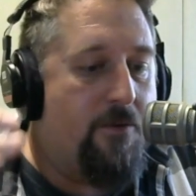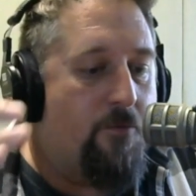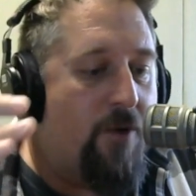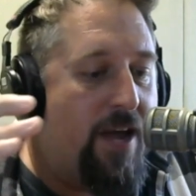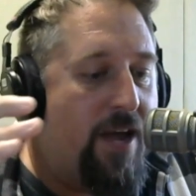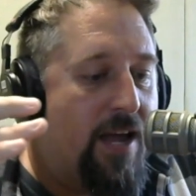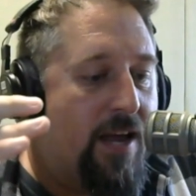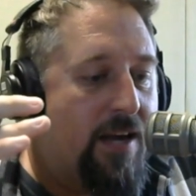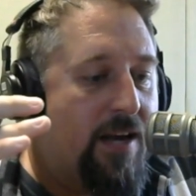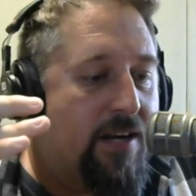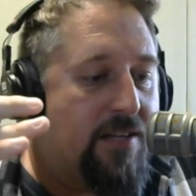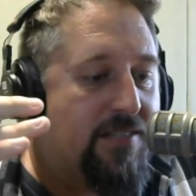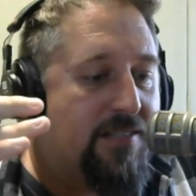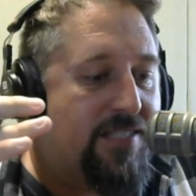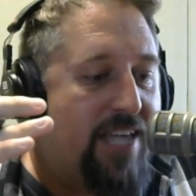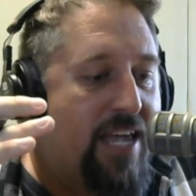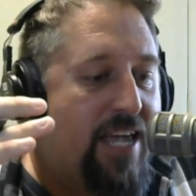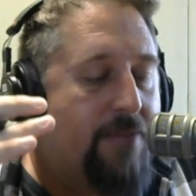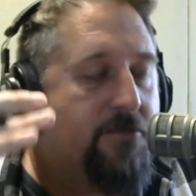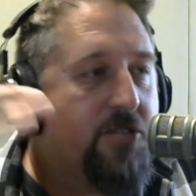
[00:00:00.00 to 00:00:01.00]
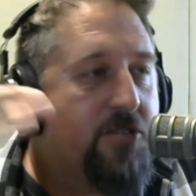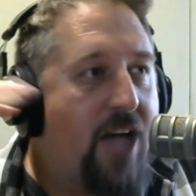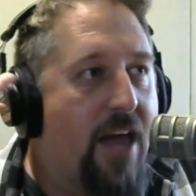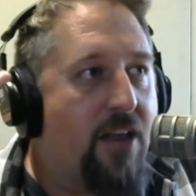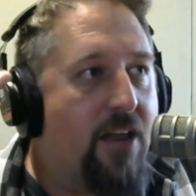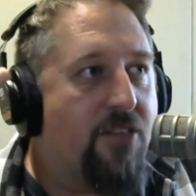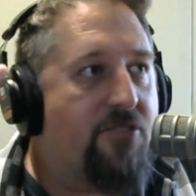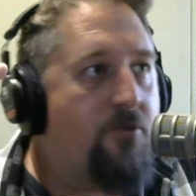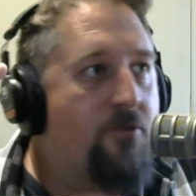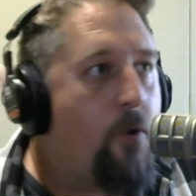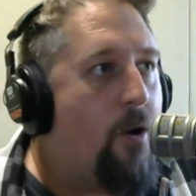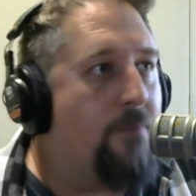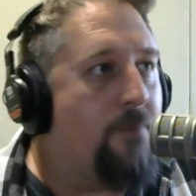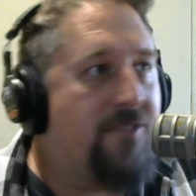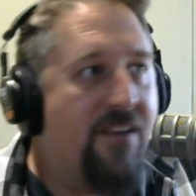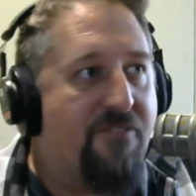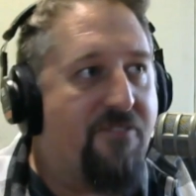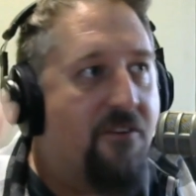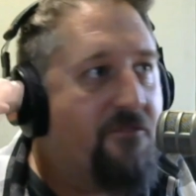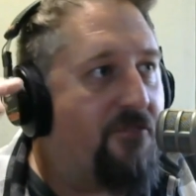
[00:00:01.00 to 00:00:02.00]
when teams kind of throw up
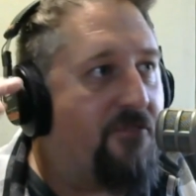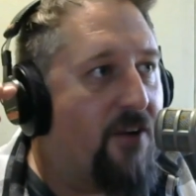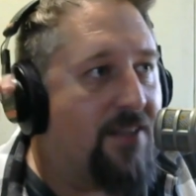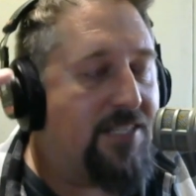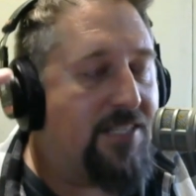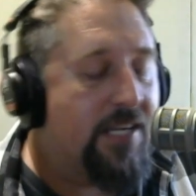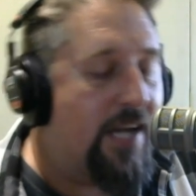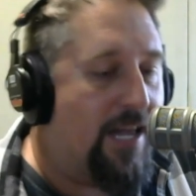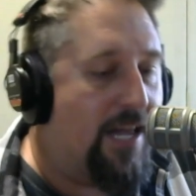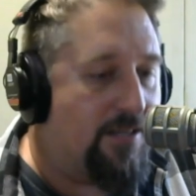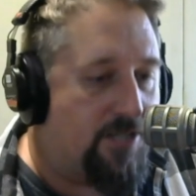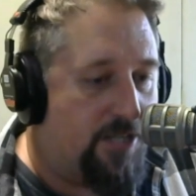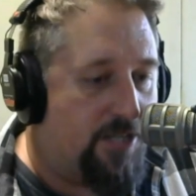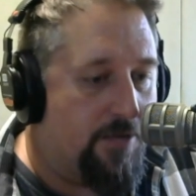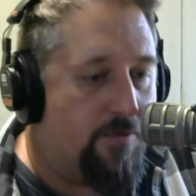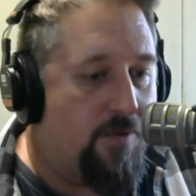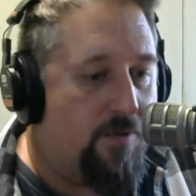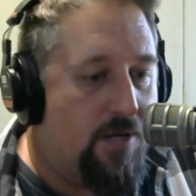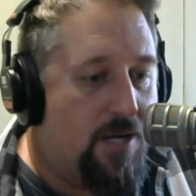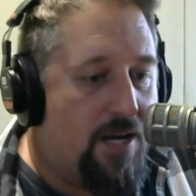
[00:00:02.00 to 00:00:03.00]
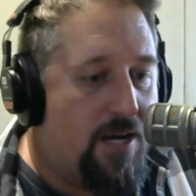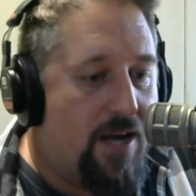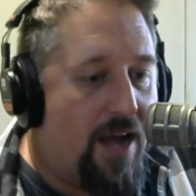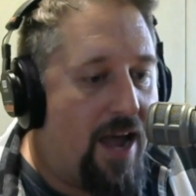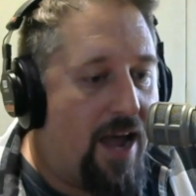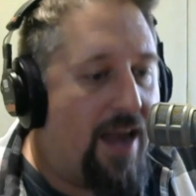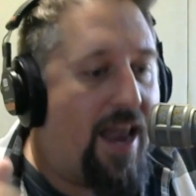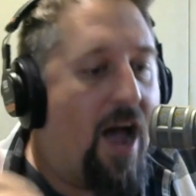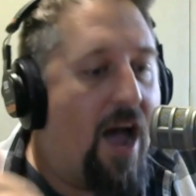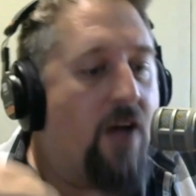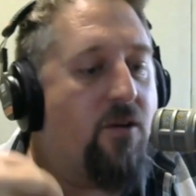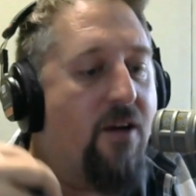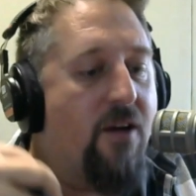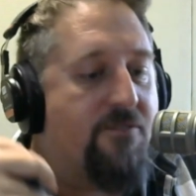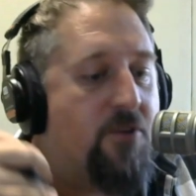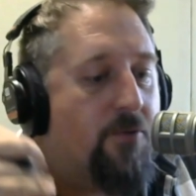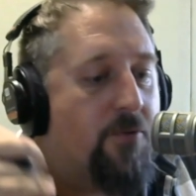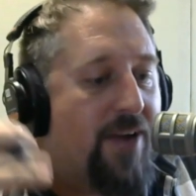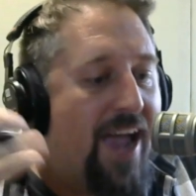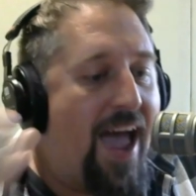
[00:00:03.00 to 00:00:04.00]
different fronts against you and how you
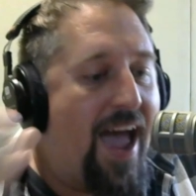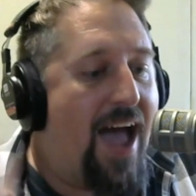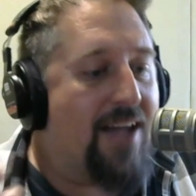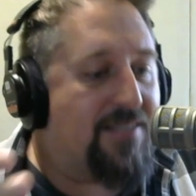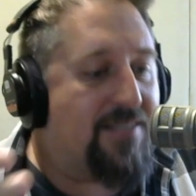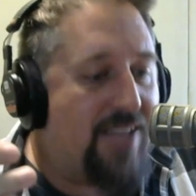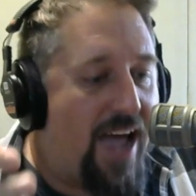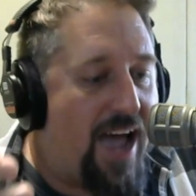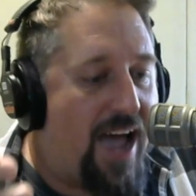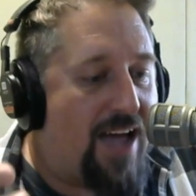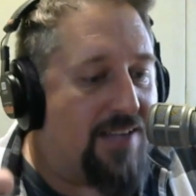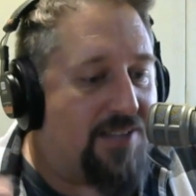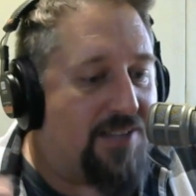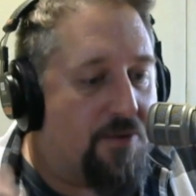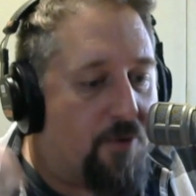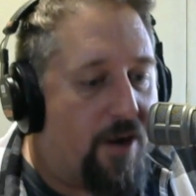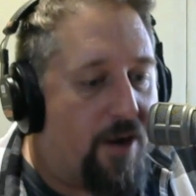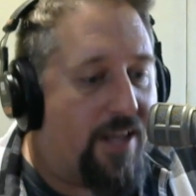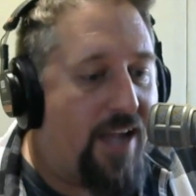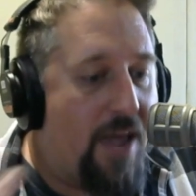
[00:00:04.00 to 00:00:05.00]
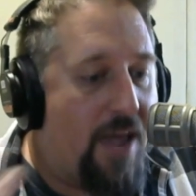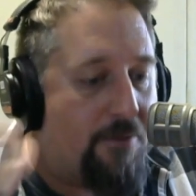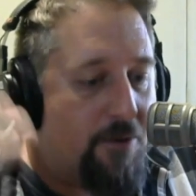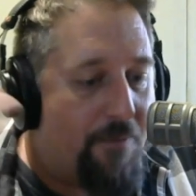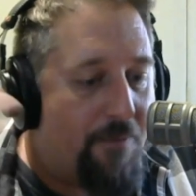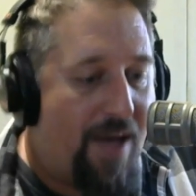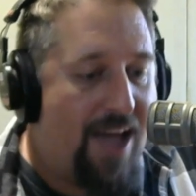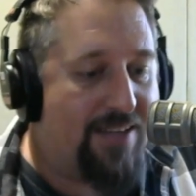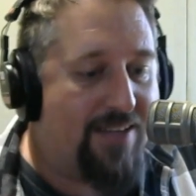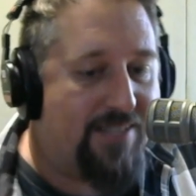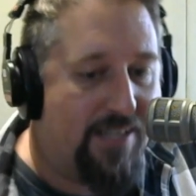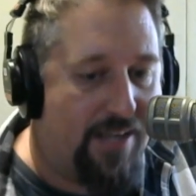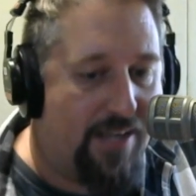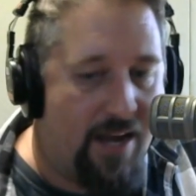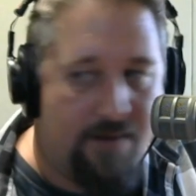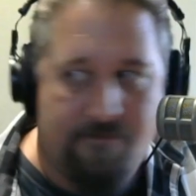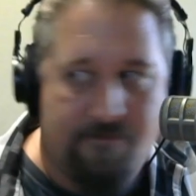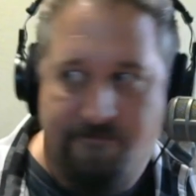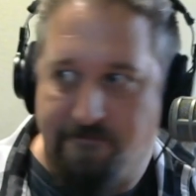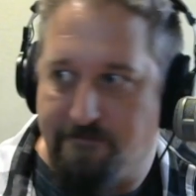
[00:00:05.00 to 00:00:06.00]
have to react as a running game and a passing
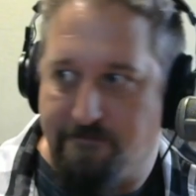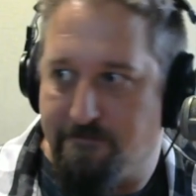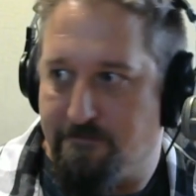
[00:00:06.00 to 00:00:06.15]
game.